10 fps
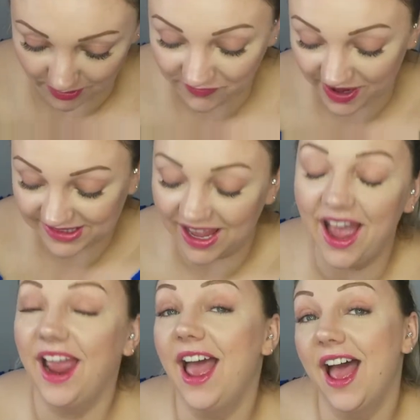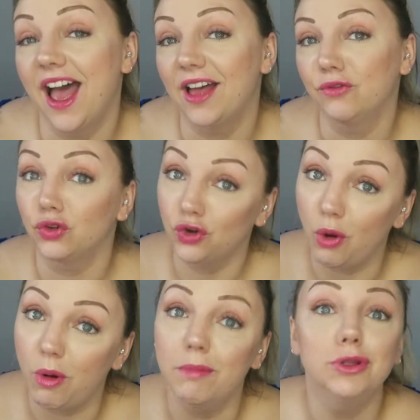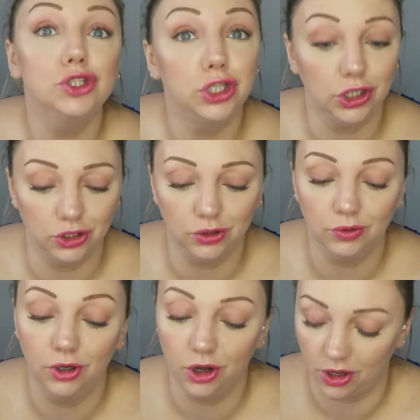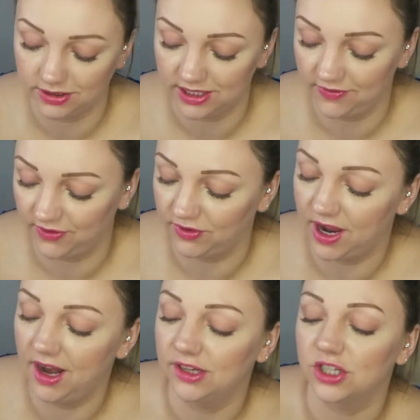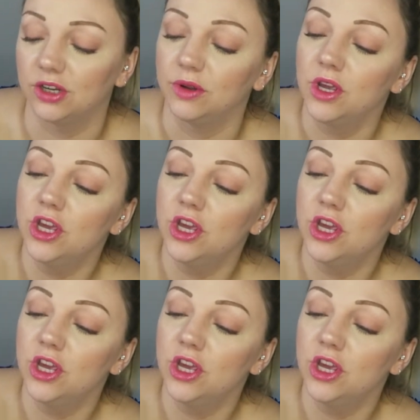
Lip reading: In fact, I have not one, but two lots of different eyelash glue.